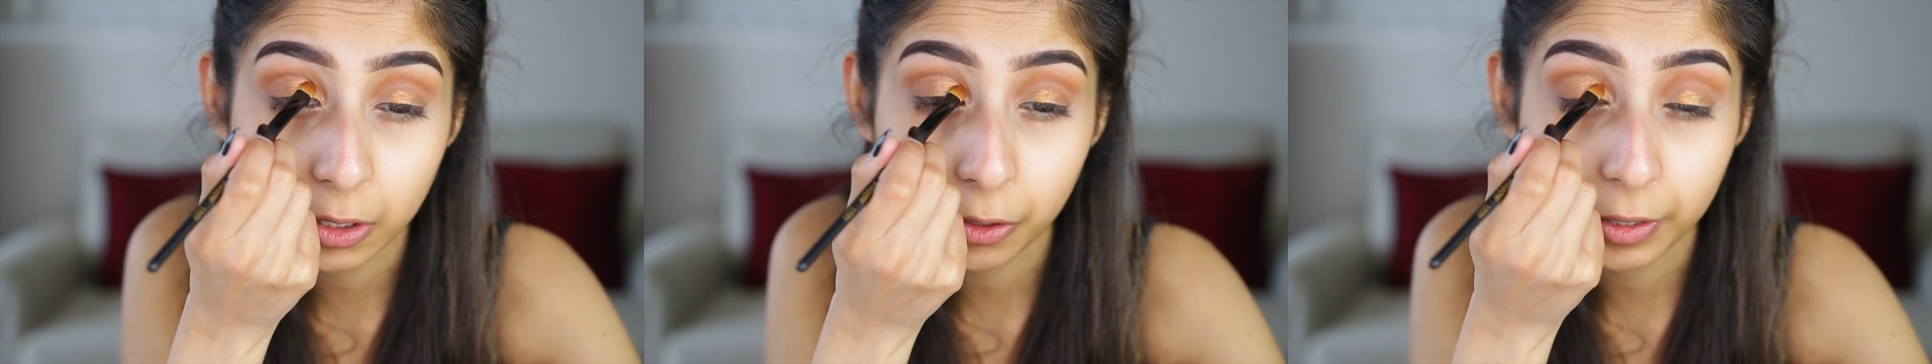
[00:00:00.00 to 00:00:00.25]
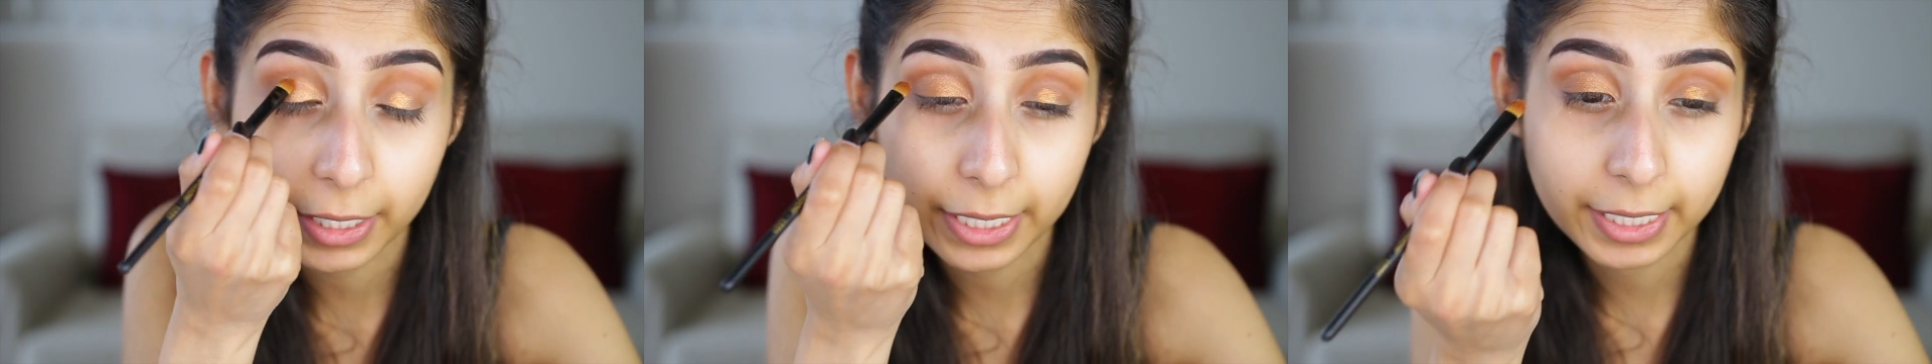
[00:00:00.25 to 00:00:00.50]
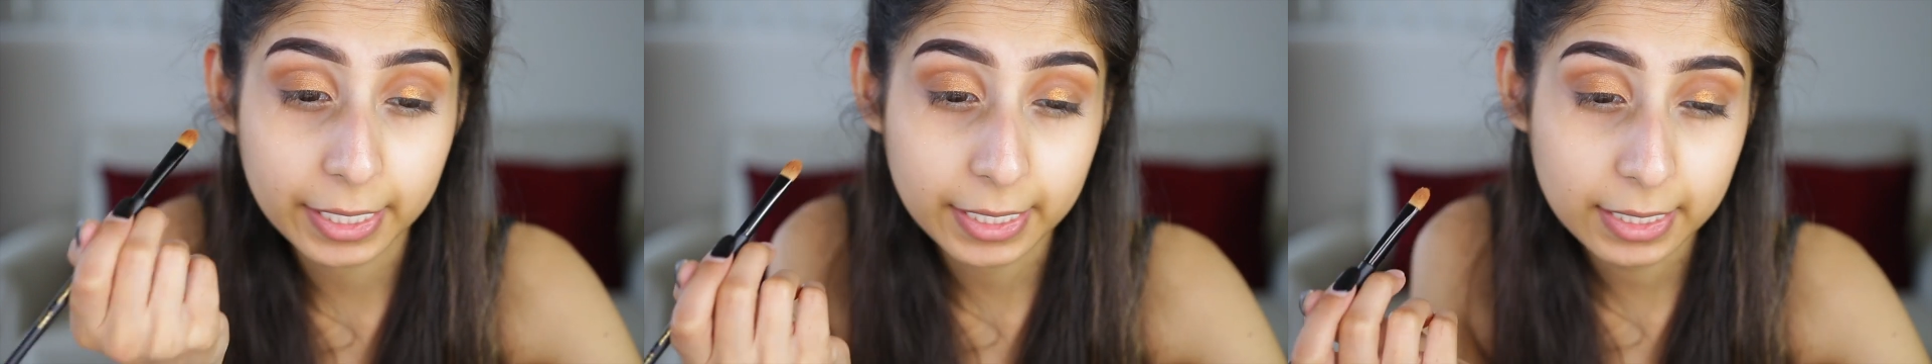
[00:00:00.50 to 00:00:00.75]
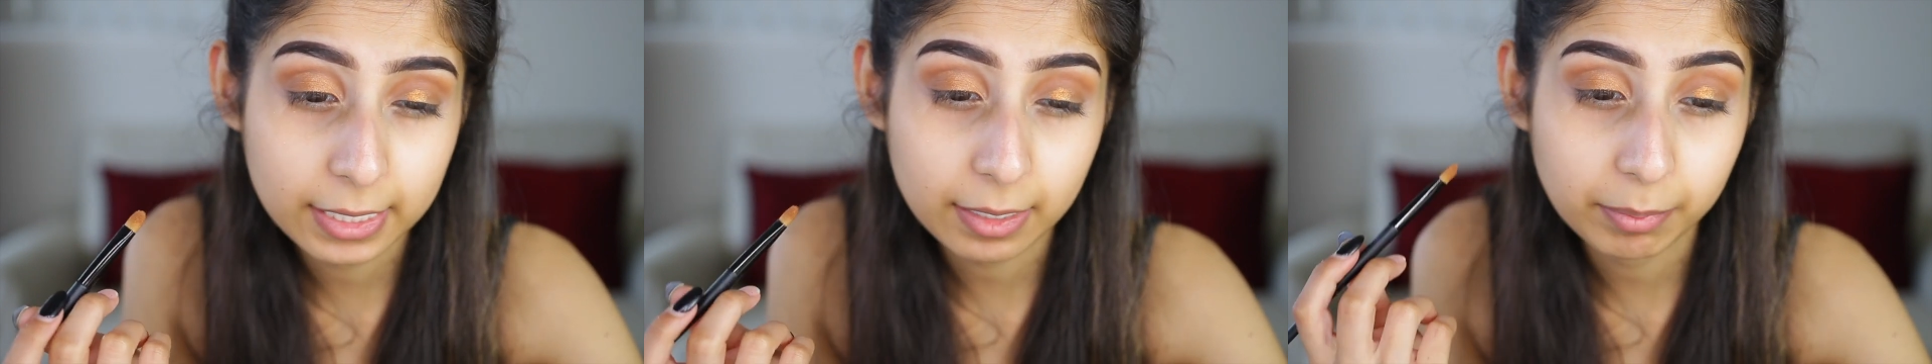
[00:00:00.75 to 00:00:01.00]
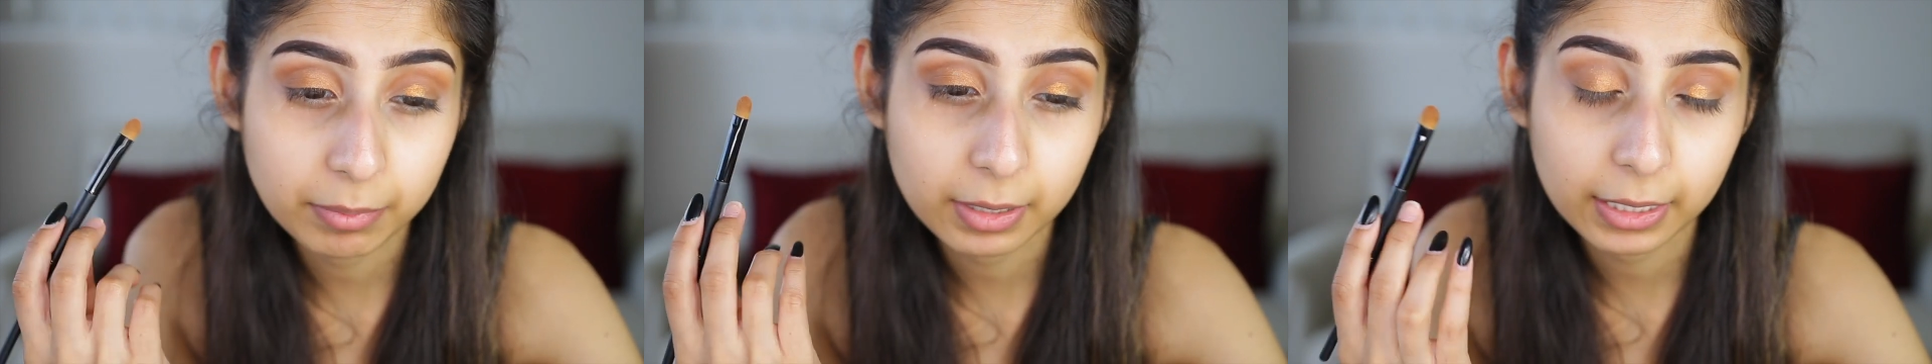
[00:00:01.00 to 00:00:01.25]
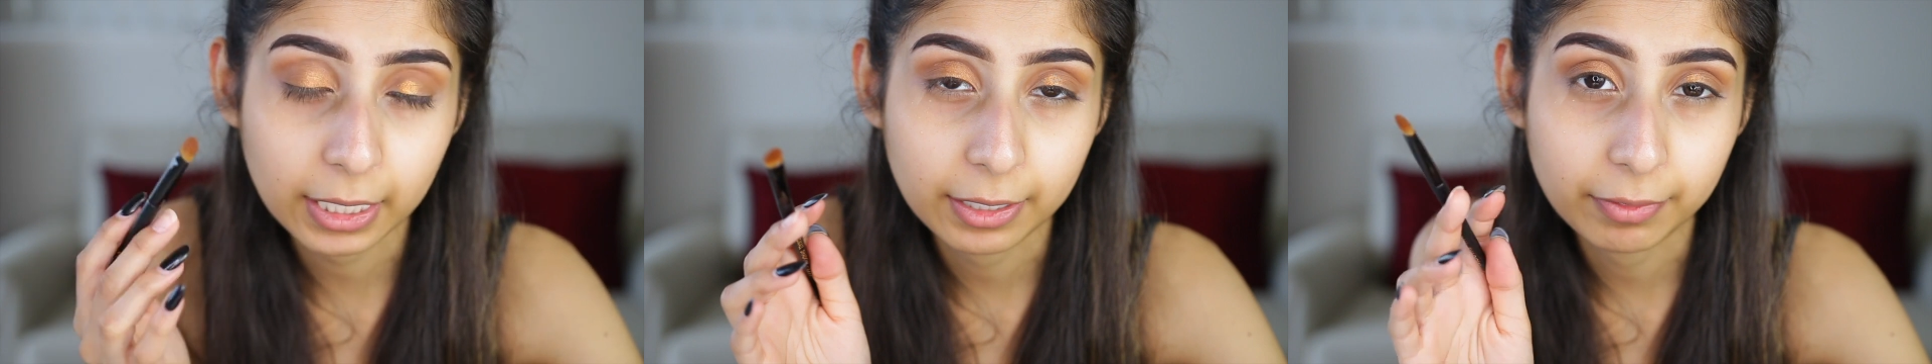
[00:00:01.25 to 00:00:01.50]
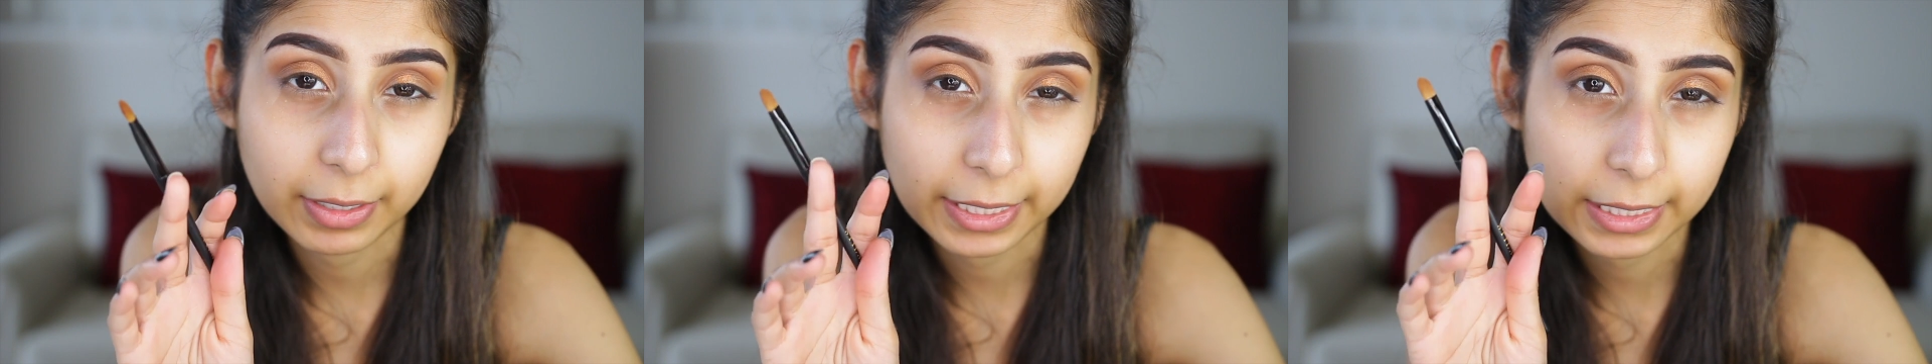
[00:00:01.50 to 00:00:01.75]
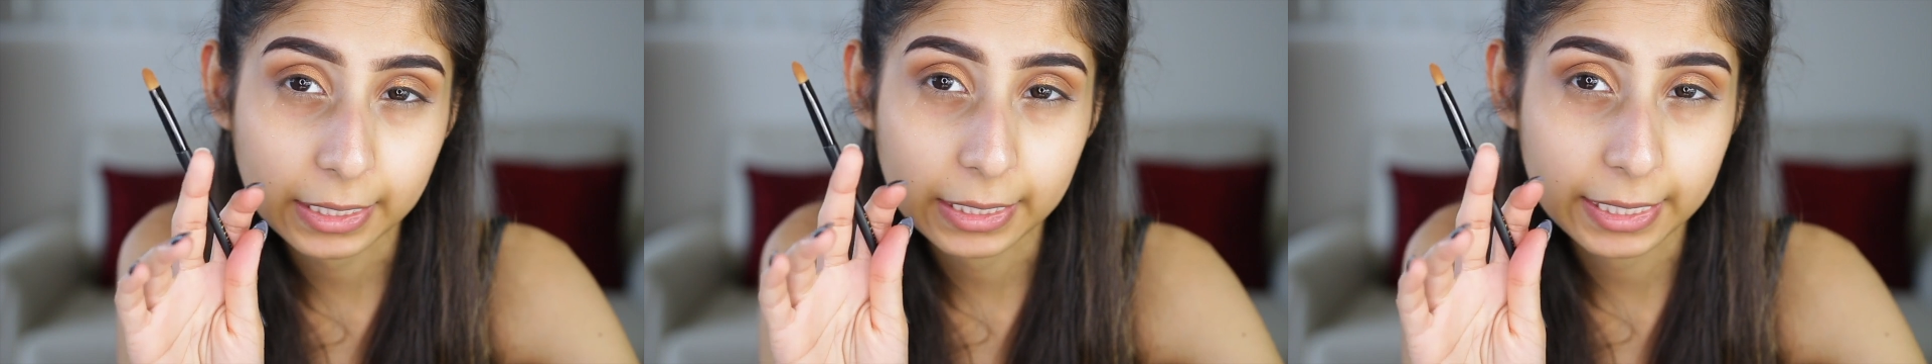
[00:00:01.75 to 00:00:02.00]
so there is some kind of
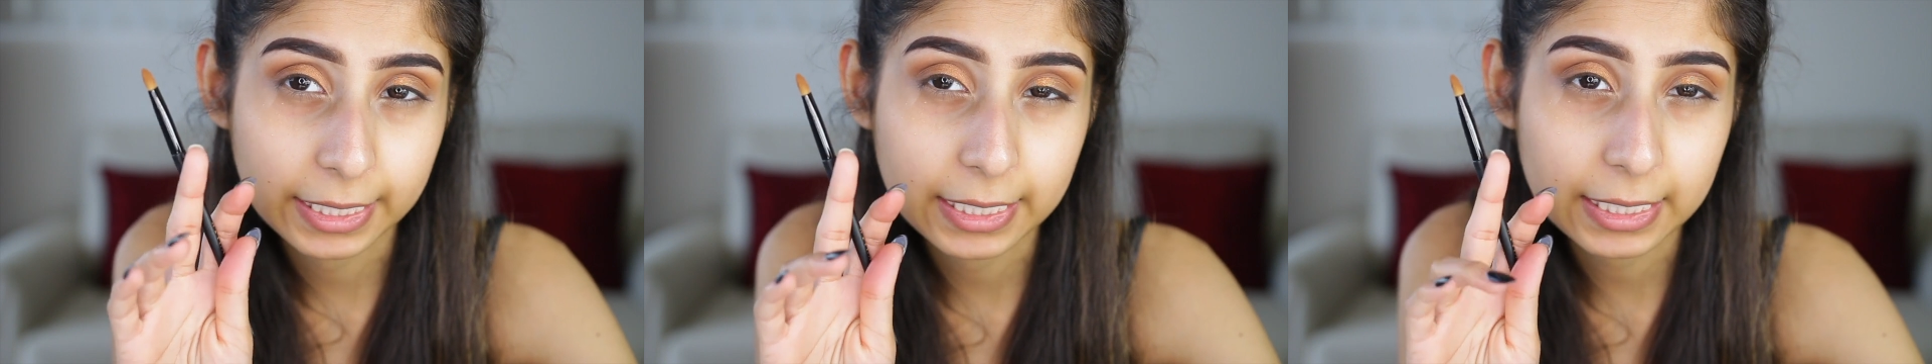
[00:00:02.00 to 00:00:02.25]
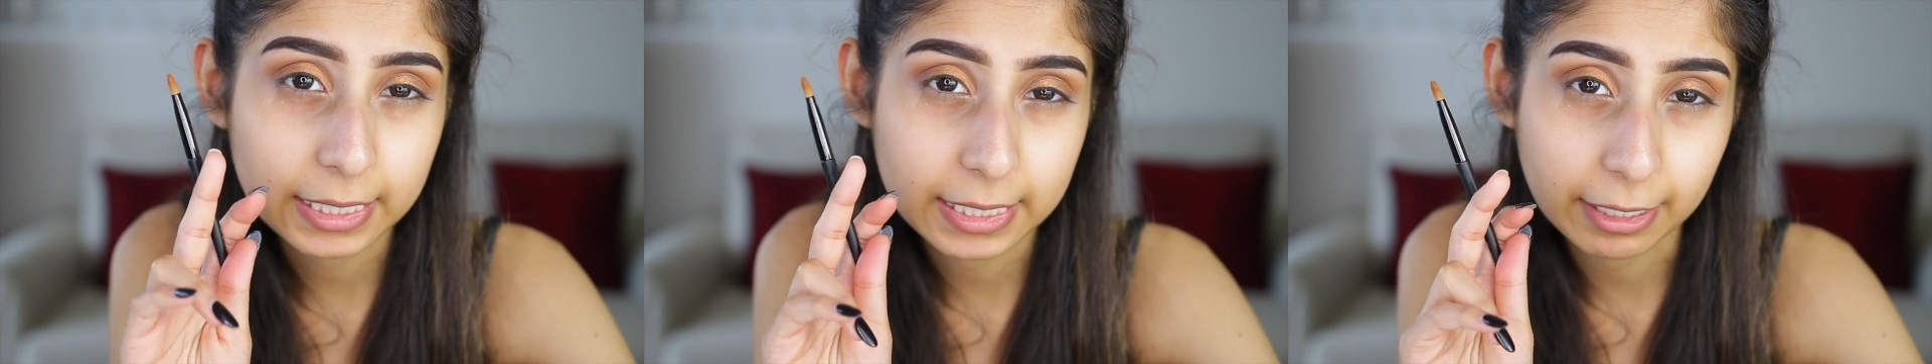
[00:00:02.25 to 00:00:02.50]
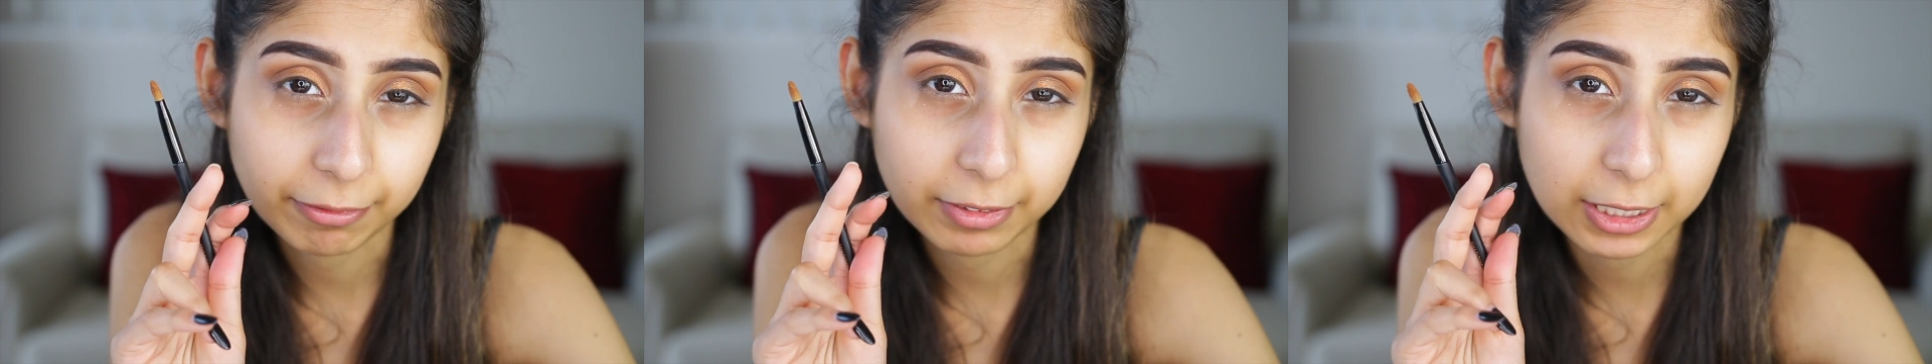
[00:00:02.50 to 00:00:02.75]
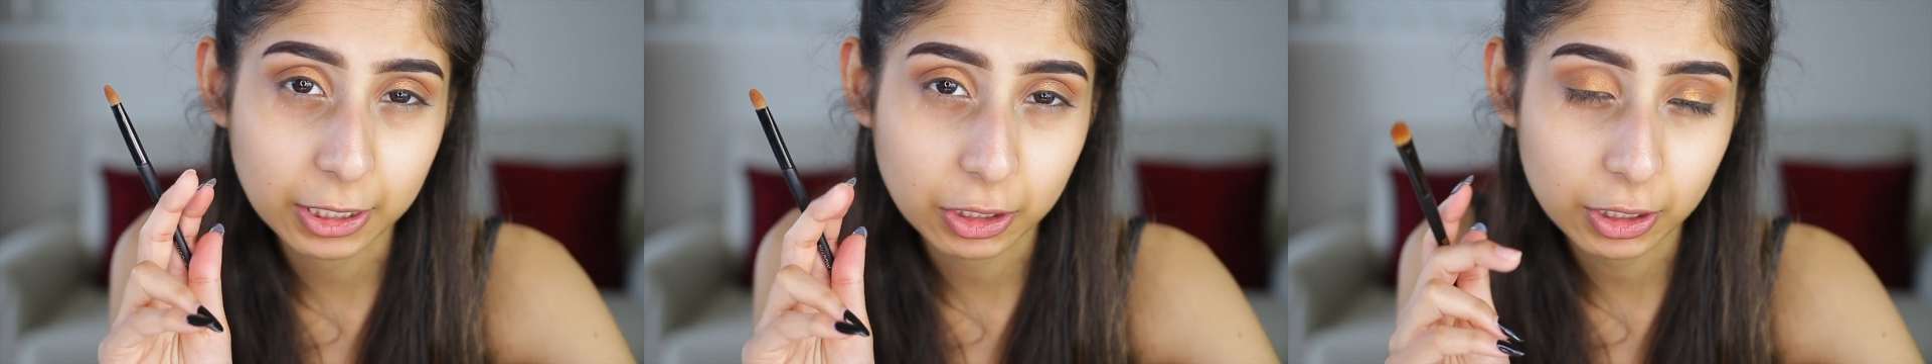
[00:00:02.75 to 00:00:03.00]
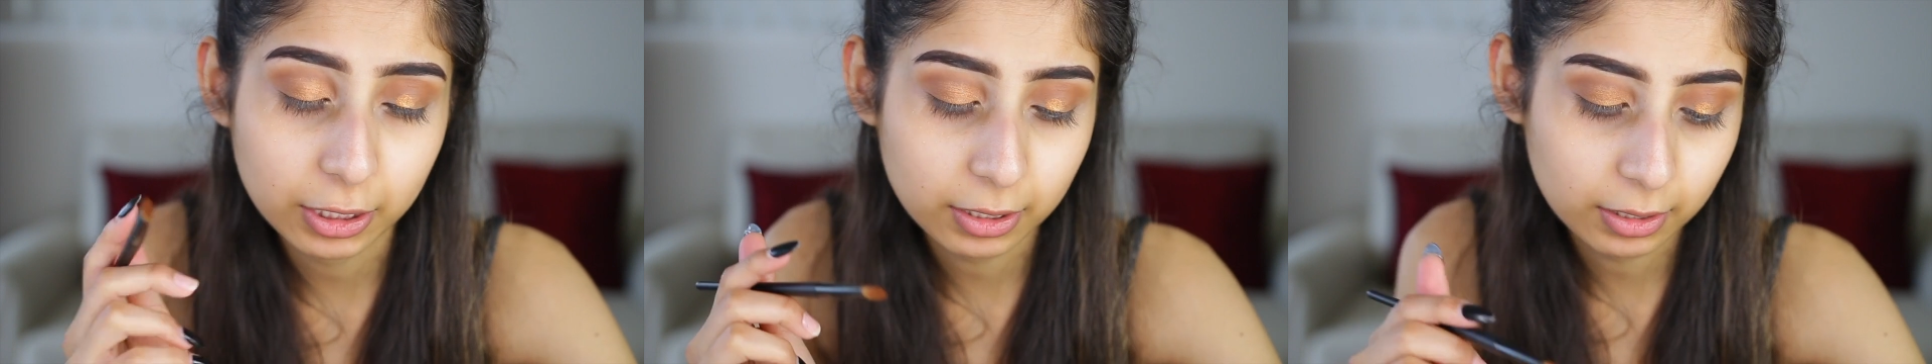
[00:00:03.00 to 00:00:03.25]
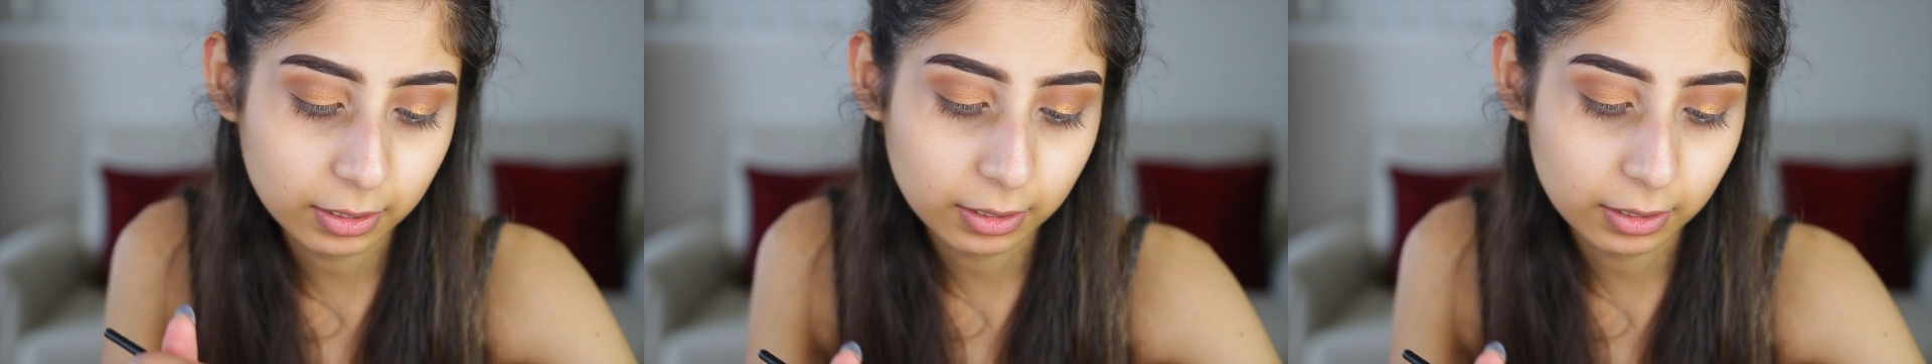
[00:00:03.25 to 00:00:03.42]
like lid definition.